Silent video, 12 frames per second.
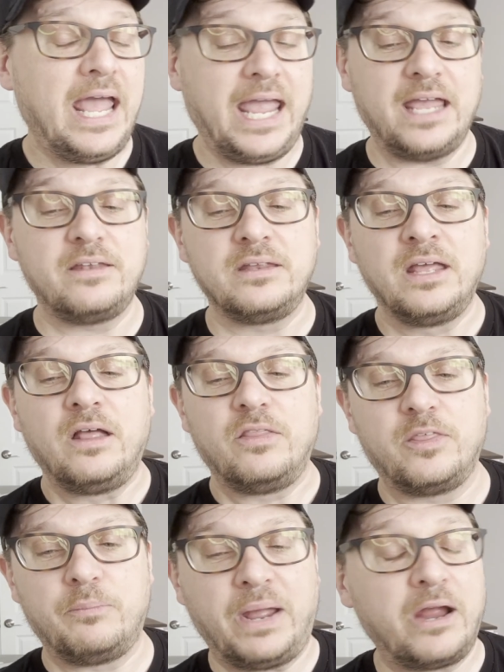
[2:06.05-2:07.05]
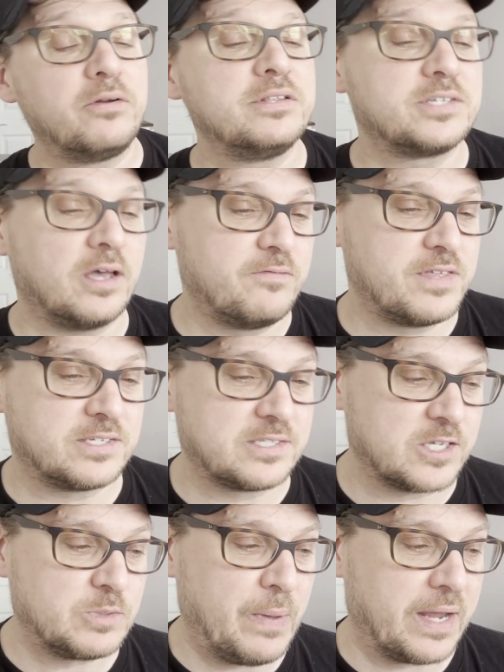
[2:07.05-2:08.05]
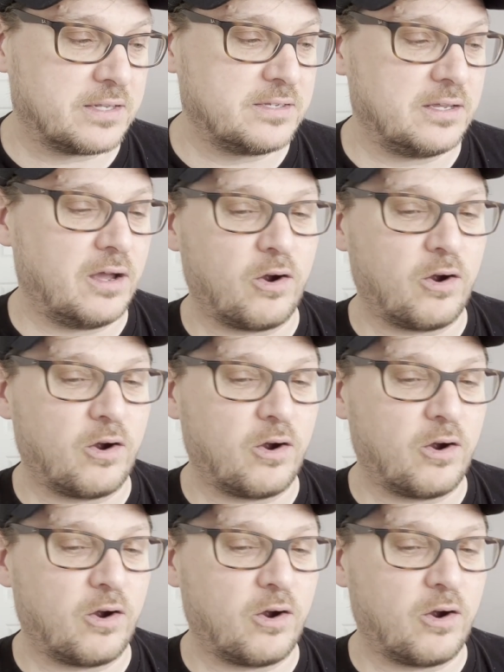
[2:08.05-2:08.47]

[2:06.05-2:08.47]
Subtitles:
And the parents of this suspect